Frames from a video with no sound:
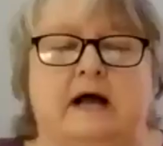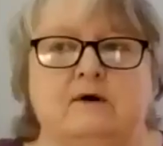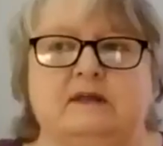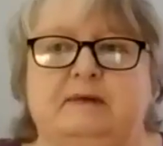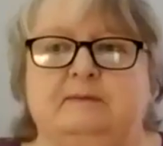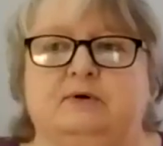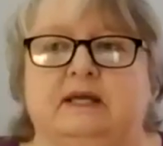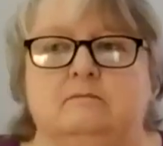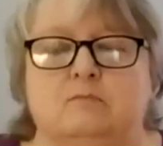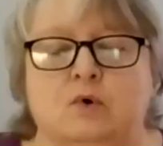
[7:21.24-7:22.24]
how can people
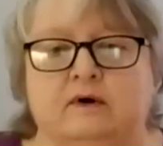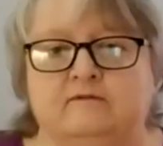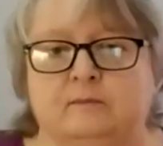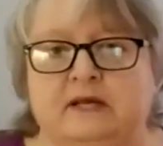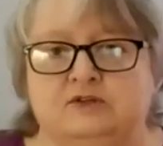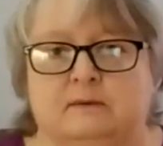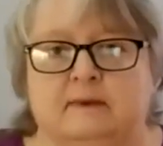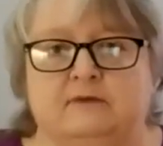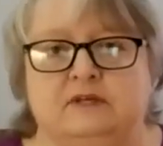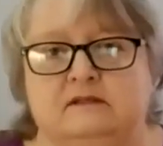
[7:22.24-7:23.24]
get more information
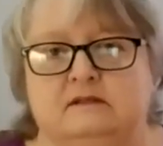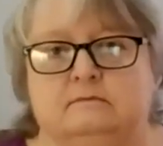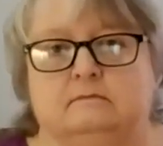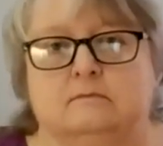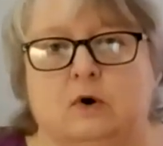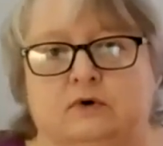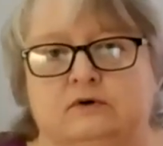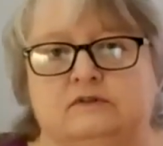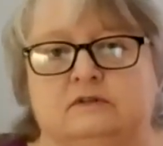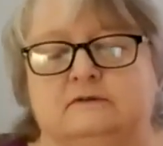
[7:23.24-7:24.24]
about these
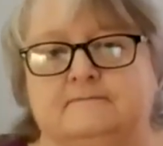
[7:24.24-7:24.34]
motors?